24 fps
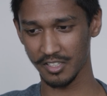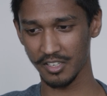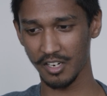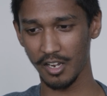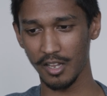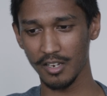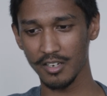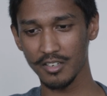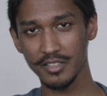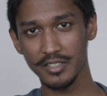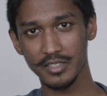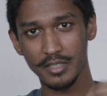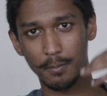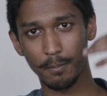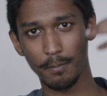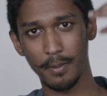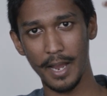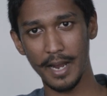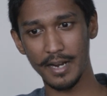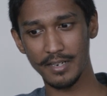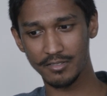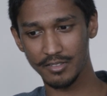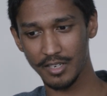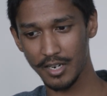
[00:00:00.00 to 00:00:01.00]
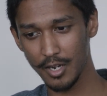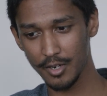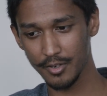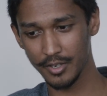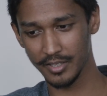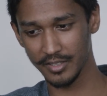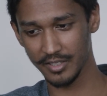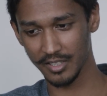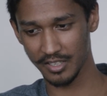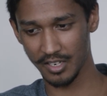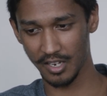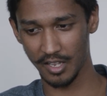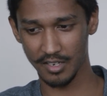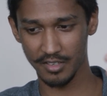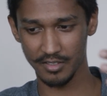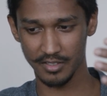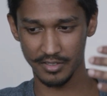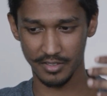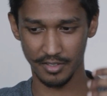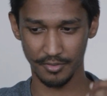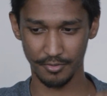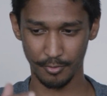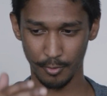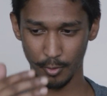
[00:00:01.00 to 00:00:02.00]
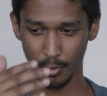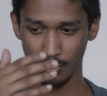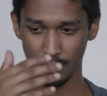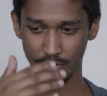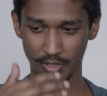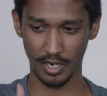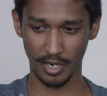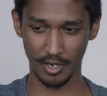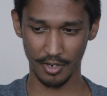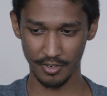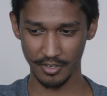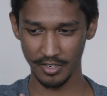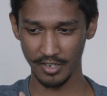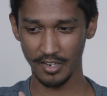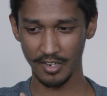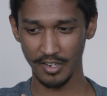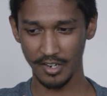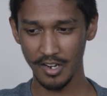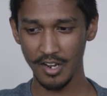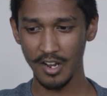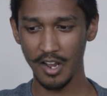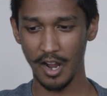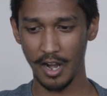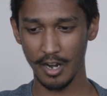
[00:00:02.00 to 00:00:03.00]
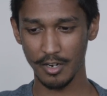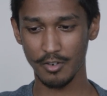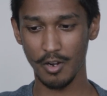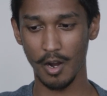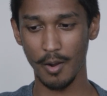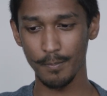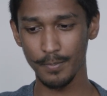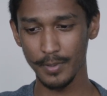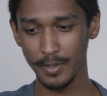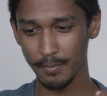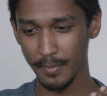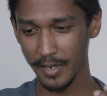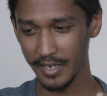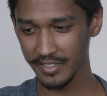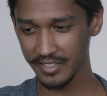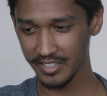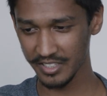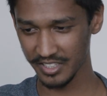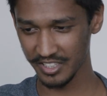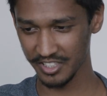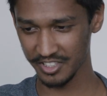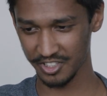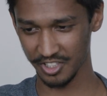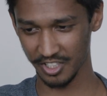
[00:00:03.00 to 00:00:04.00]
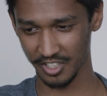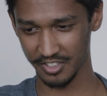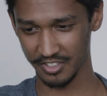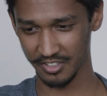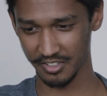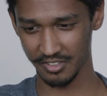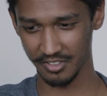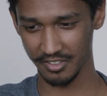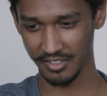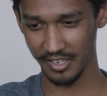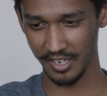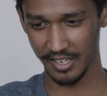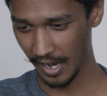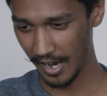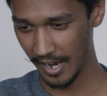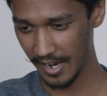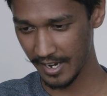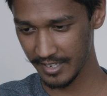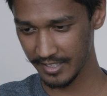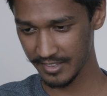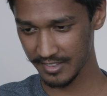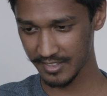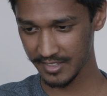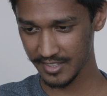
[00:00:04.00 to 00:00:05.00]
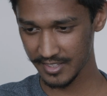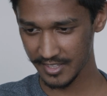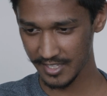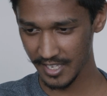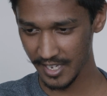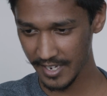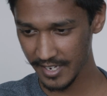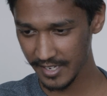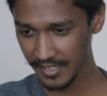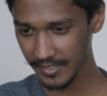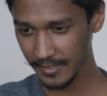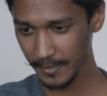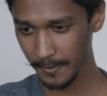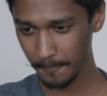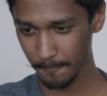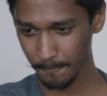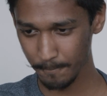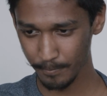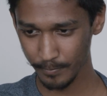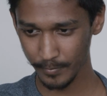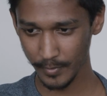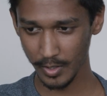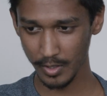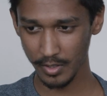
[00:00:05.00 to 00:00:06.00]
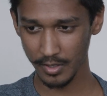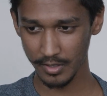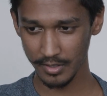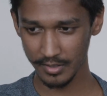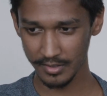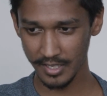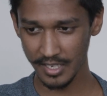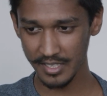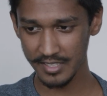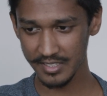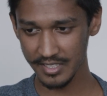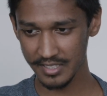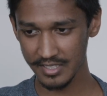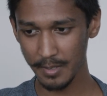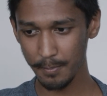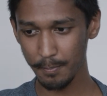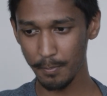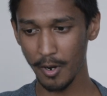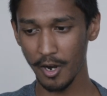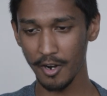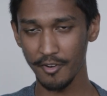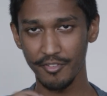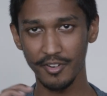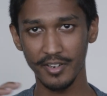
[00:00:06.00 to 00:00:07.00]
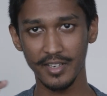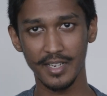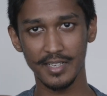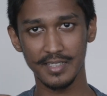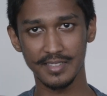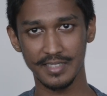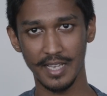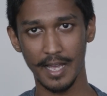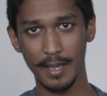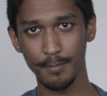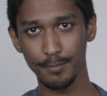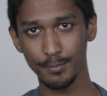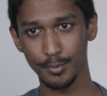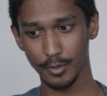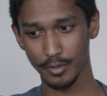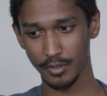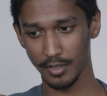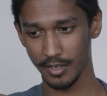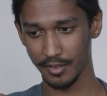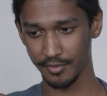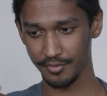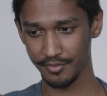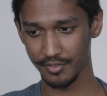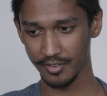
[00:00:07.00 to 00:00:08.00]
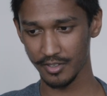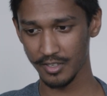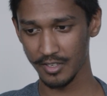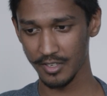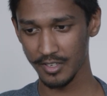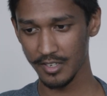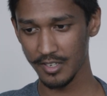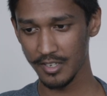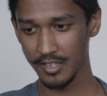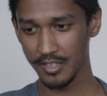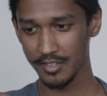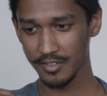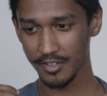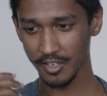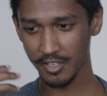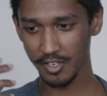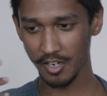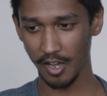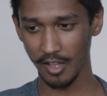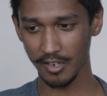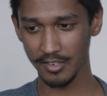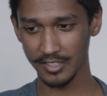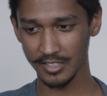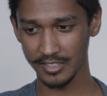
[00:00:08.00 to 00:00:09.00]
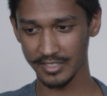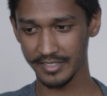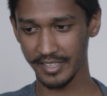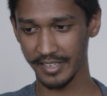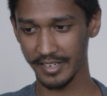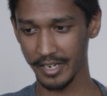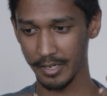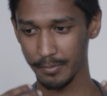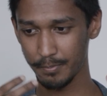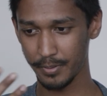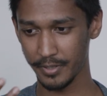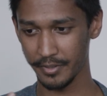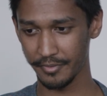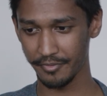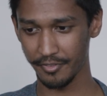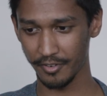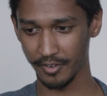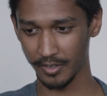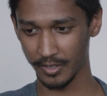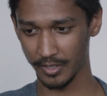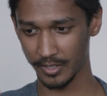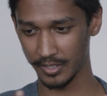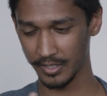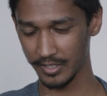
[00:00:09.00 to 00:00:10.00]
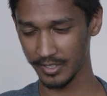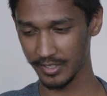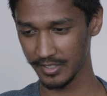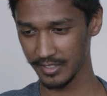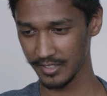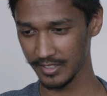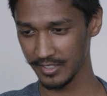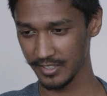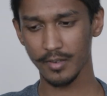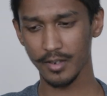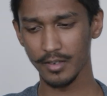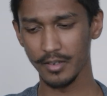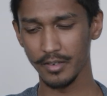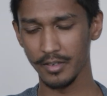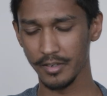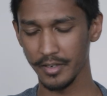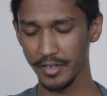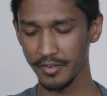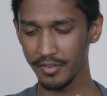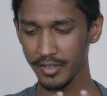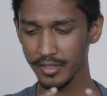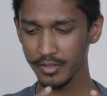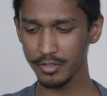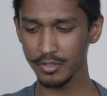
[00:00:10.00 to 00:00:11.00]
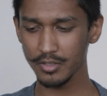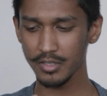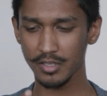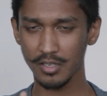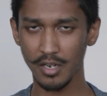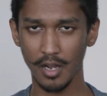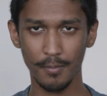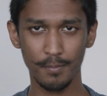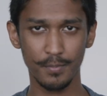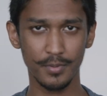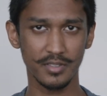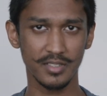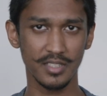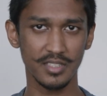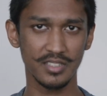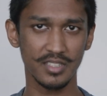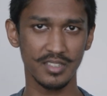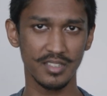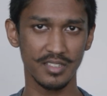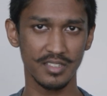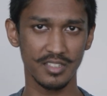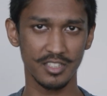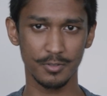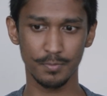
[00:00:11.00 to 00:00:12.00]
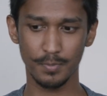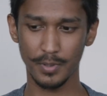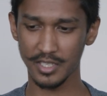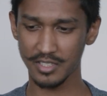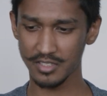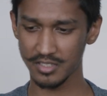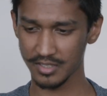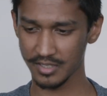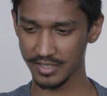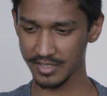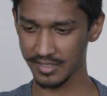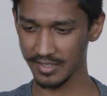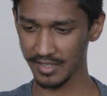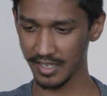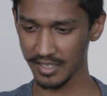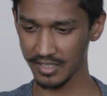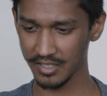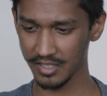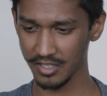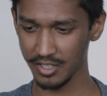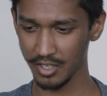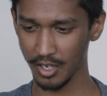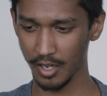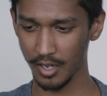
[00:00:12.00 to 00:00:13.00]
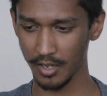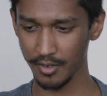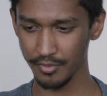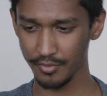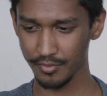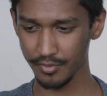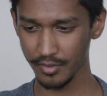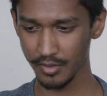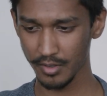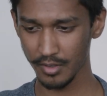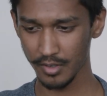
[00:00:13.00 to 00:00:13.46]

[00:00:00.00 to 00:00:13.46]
The color in the background and the color in the foreground are complementing each other. I think this is a perfect example of the colors that I prefer. Even though the composition in this picture is slightly off,